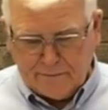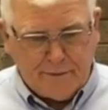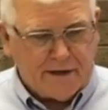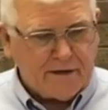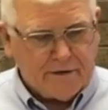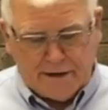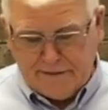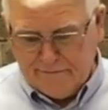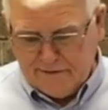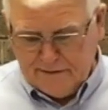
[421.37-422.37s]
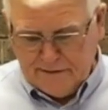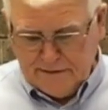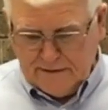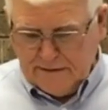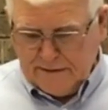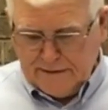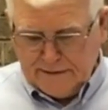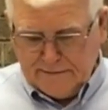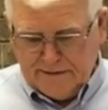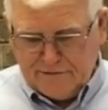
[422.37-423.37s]
paragraph,
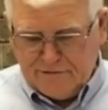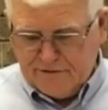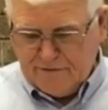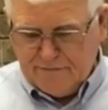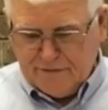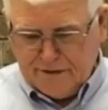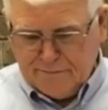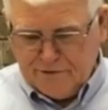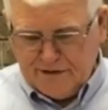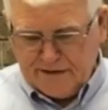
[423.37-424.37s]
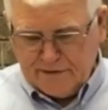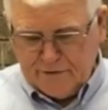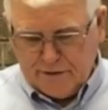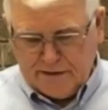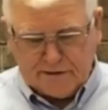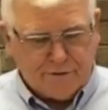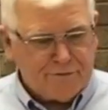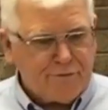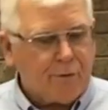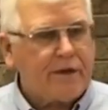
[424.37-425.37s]
uh, it's from Second Chronicles
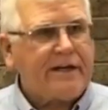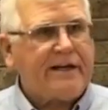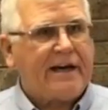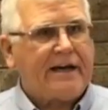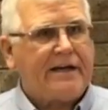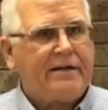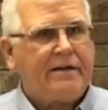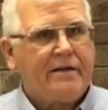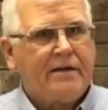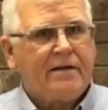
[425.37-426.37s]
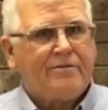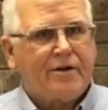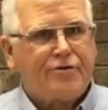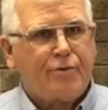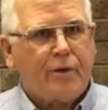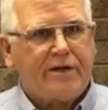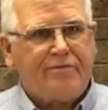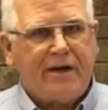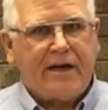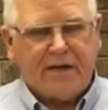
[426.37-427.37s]
29, verse
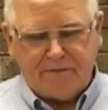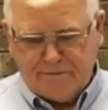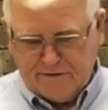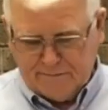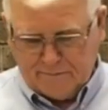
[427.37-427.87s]
25.